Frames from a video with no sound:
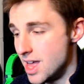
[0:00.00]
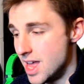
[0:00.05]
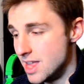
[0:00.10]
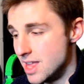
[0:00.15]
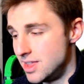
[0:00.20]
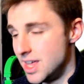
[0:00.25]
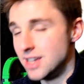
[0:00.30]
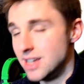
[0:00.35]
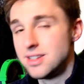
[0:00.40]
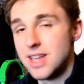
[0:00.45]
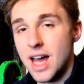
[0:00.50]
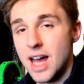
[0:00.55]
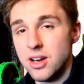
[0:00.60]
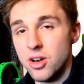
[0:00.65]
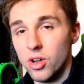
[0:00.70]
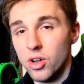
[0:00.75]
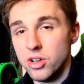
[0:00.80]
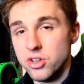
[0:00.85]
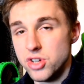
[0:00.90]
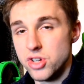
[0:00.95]
This
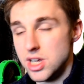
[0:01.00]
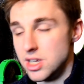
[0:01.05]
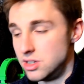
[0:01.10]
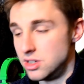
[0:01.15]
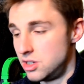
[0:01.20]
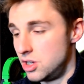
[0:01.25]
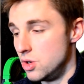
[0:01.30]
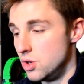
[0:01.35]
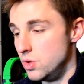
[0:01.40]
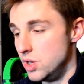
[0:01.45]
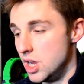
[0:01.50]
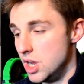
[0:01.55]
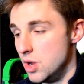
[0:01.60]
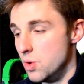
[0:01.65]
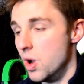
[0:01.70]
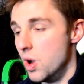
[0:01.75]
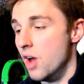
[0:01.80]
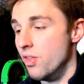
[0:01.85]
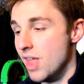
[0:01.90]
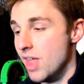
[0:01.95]
technology is too new,
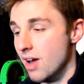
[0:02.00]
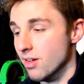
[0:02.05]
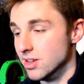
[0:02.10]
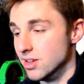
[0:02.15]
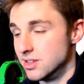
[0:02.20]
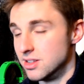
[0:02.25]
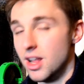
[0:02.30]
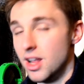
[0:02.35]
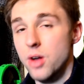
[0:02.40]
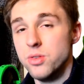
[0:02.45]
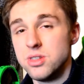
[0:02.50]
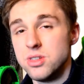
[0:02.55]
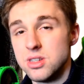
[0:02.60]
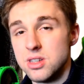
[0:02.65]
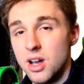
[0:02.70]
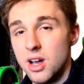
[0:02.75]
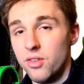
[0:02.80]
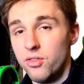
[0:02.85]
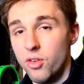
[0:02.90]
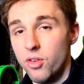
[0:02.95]
and there is loads of
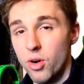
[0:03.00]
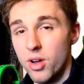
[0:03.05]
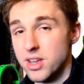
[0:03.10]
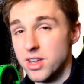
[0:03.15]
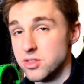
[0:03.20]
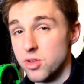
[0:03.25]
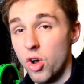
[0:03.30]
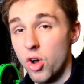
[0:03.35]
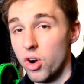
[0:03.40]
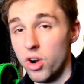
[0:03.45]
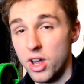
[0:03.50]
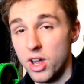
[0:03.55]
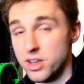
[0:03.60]
stuff for it. There's not